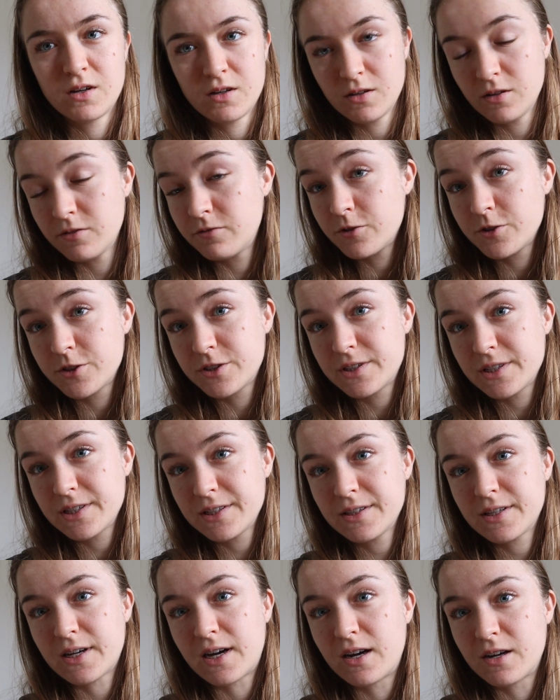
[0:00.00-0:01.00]
The first
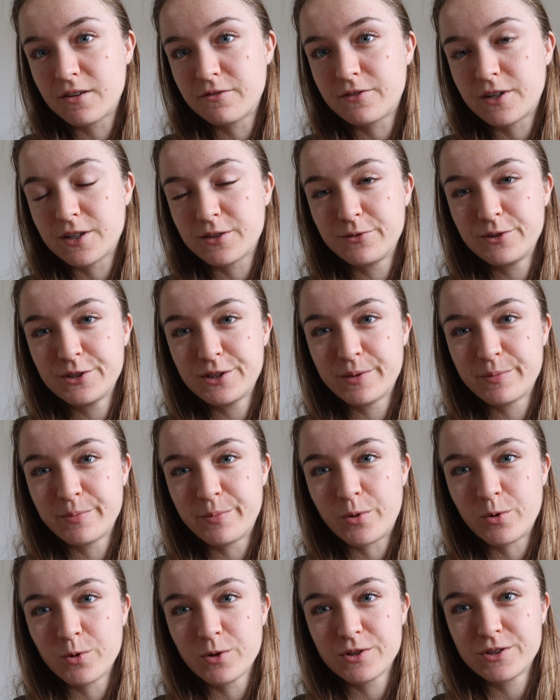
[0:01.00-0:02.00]
thing that I find really
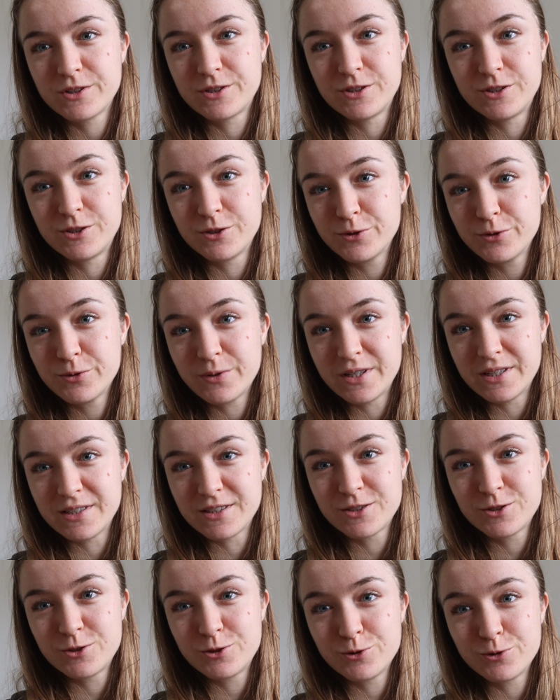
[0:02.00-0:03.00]
important to do
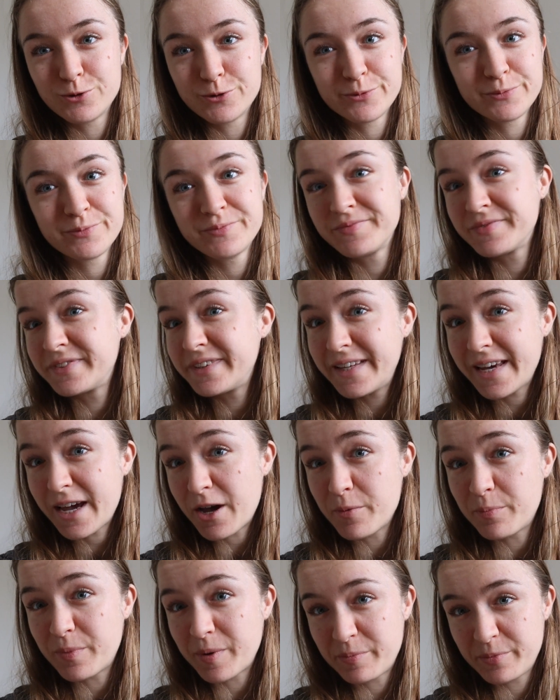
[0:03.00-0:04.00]
is to get
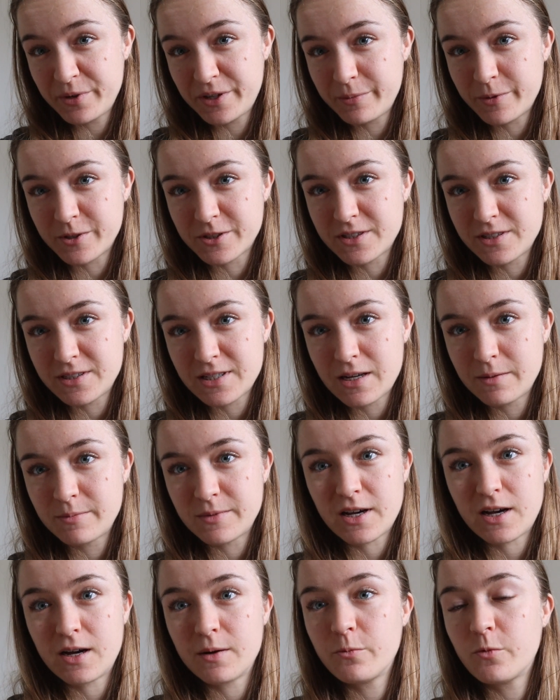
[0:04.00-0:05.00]
up at pretty much the same
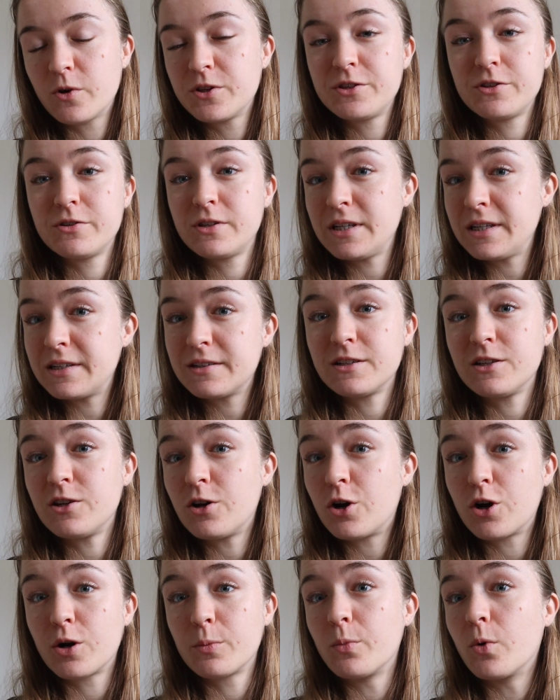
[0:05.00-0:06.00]
time, whether you need an
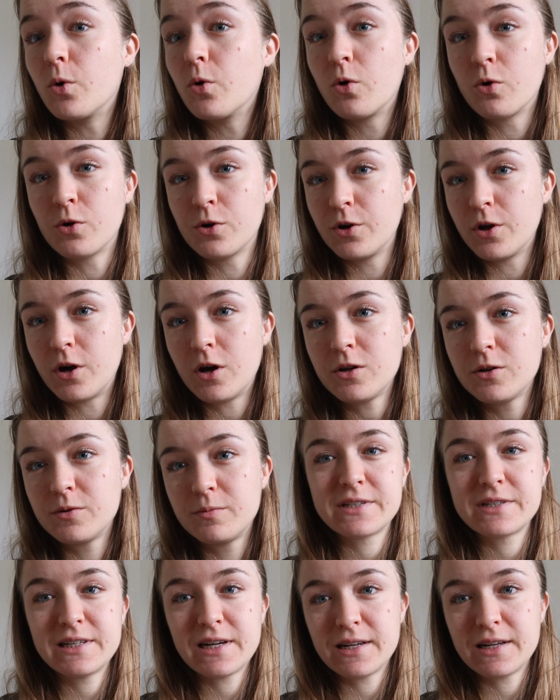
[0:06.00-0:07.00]
alarm or not.
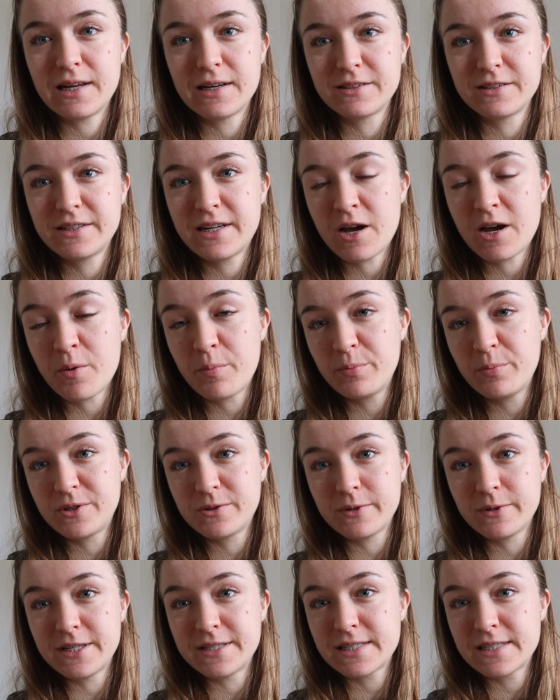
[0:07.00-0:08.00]
I like to get up
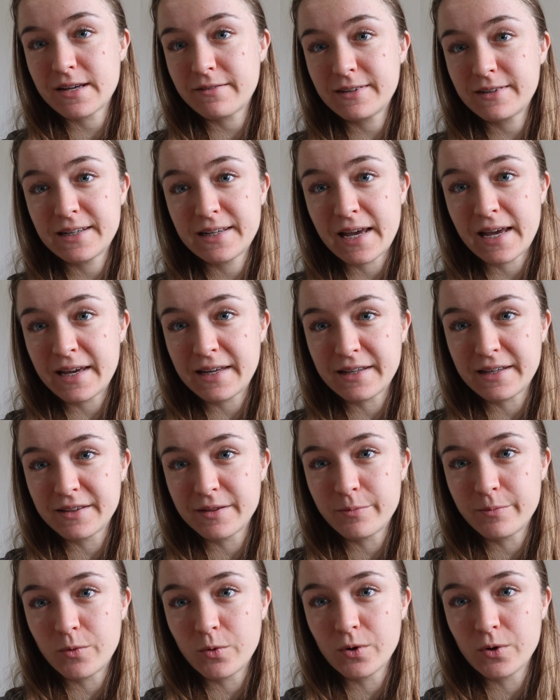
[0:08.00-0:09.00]
between 7 and 8 in
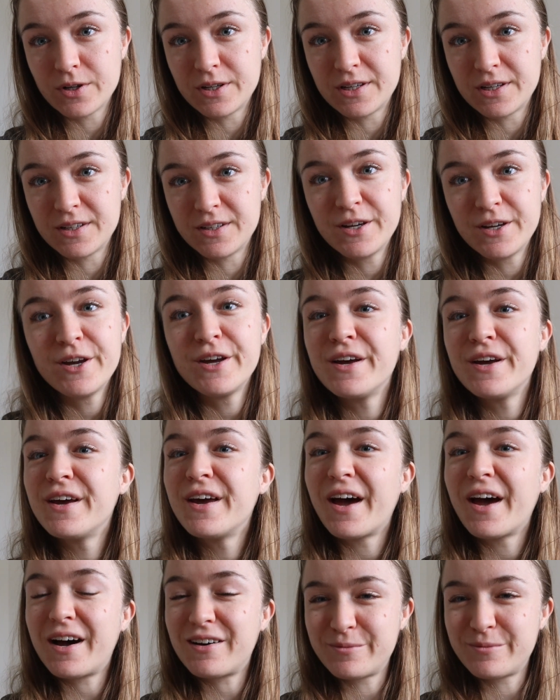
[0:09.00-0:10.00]
the morning,
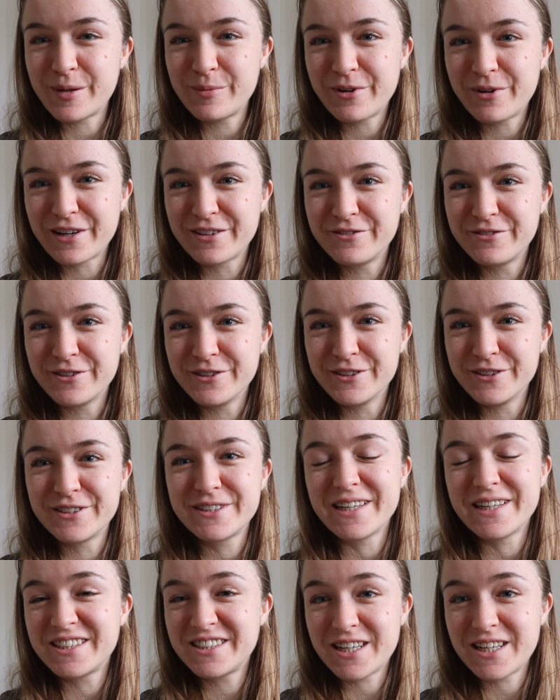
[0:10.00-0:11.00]
have my
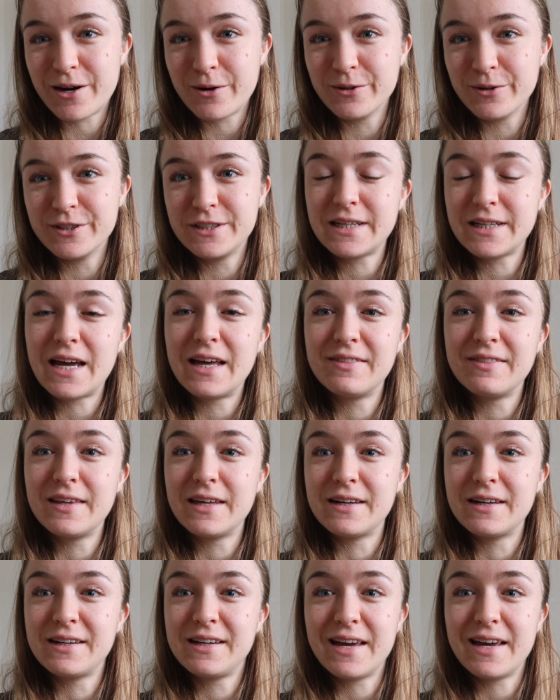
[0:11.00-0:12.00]
breakfast, get showered, and
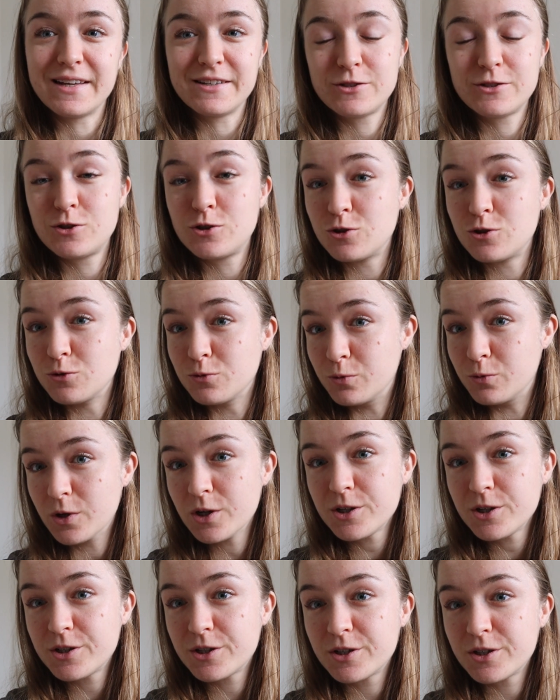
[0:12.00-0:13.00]
then get to
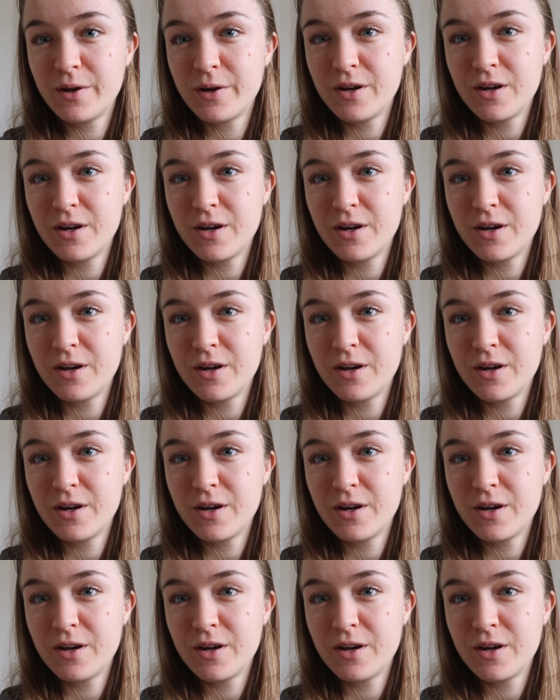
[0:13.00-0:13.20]
work